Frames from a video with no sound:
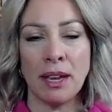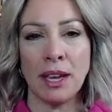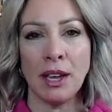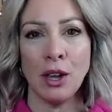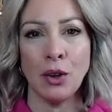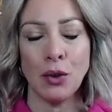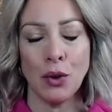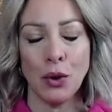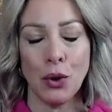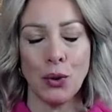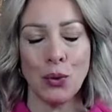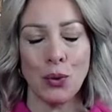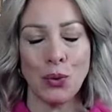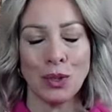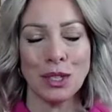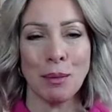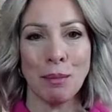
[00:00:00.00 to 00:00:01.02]
me,
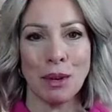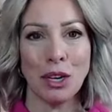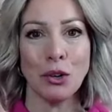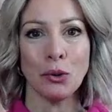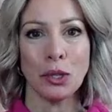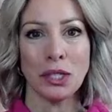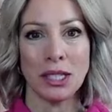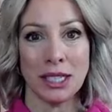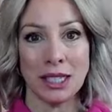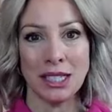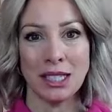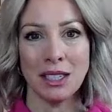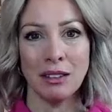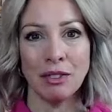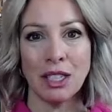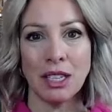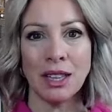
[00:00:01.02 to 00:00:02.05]
somebody who's
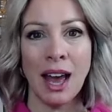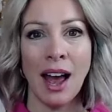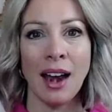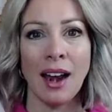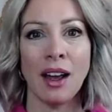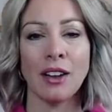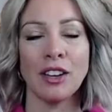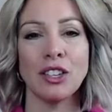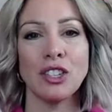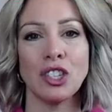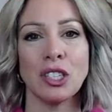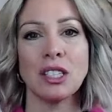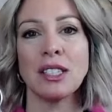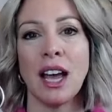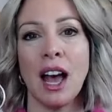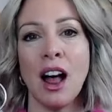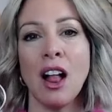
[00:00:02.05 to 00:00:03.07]
sensitive to that, I could
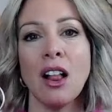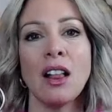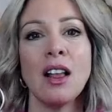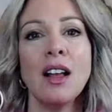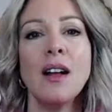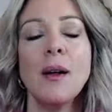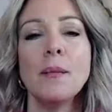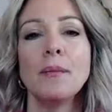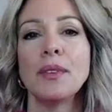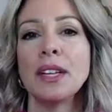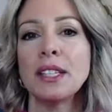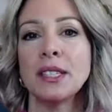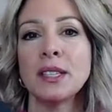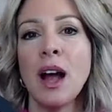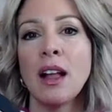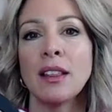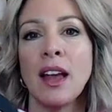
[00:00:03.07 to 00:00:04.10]
just tell. It's
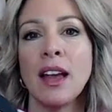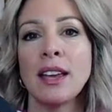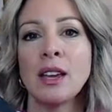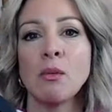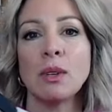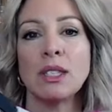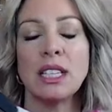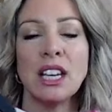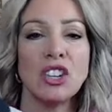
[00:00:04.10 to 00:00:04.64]
not like it was